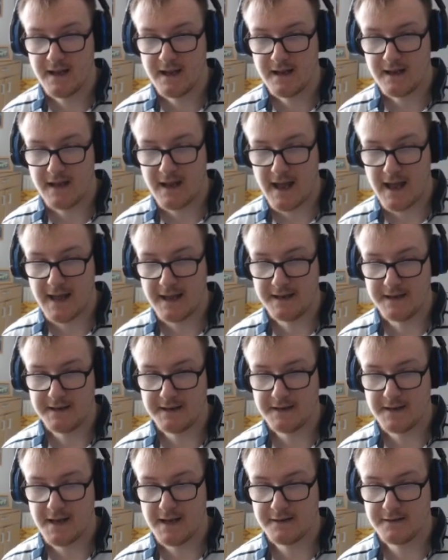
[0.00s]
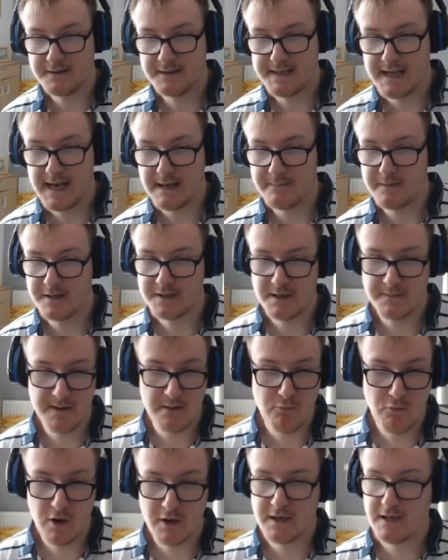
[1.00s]
end of the damage. I
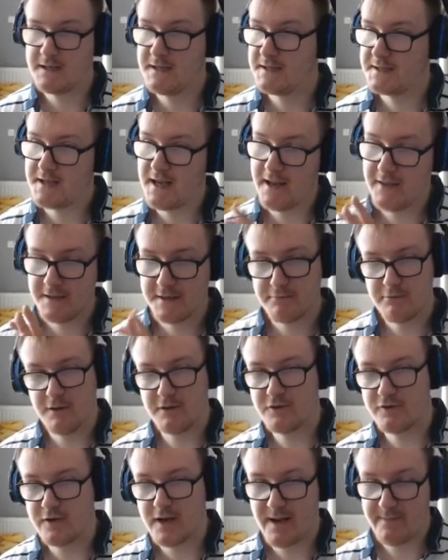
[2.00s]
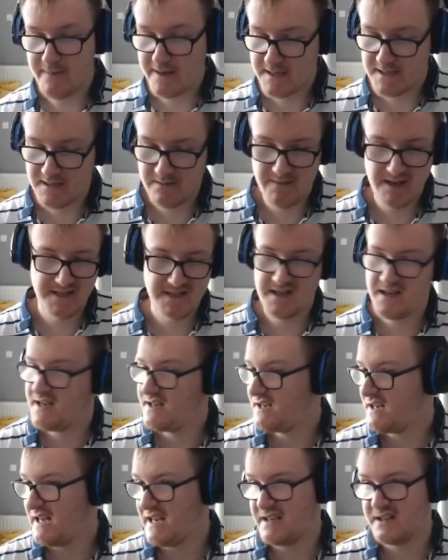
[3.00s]
mean, what can you say? This 1 trap basically makes it
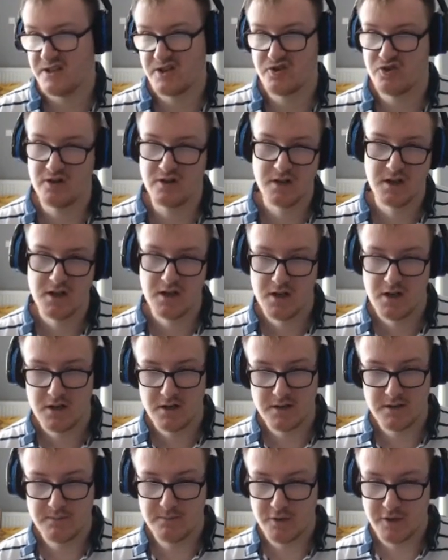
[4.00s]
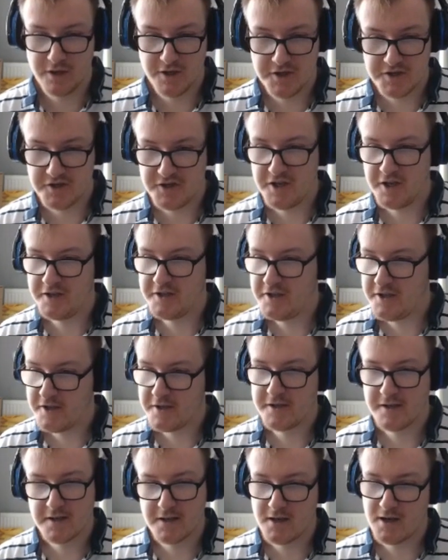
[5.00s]
indestructible.
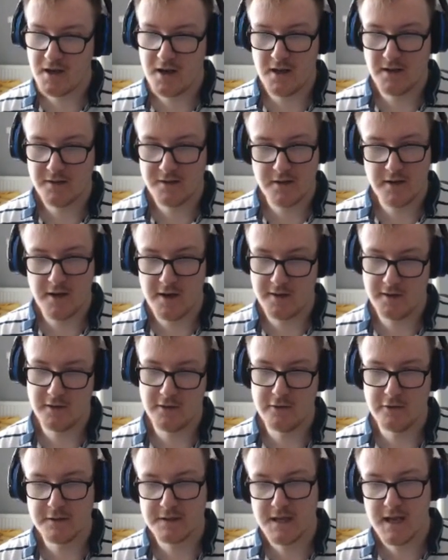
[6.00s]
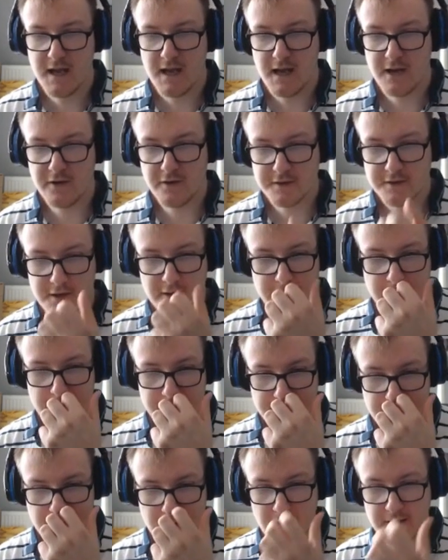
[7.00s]
You just can't lose. And also, while
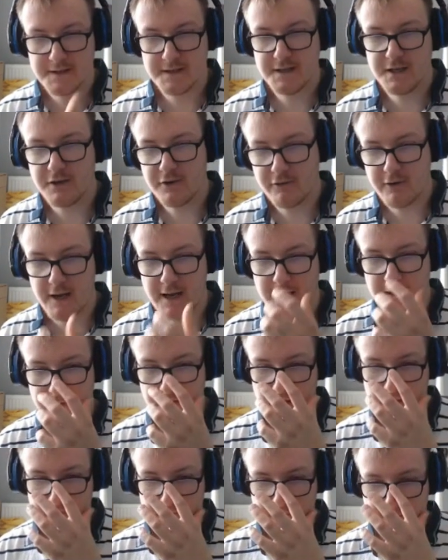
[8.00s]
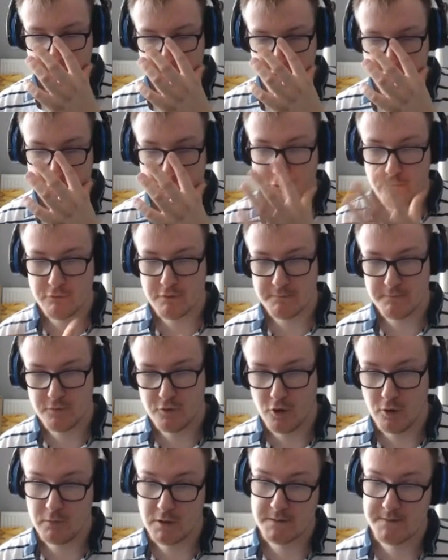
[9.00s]
this card is in your grave, if you
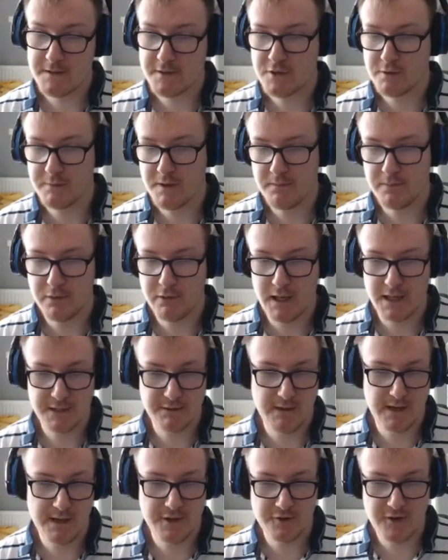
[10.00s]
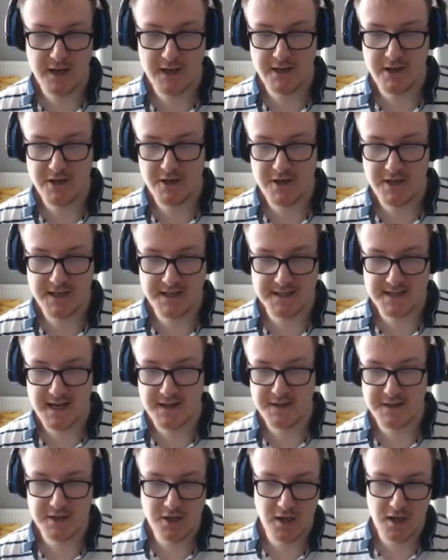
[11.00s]
normal special summon a Blue-Eyes White Dragon, you can set
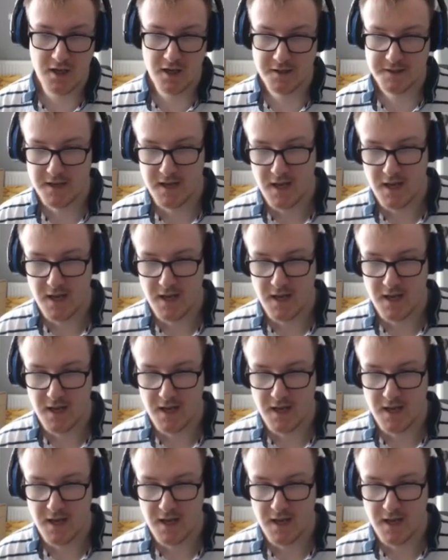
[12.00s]
this card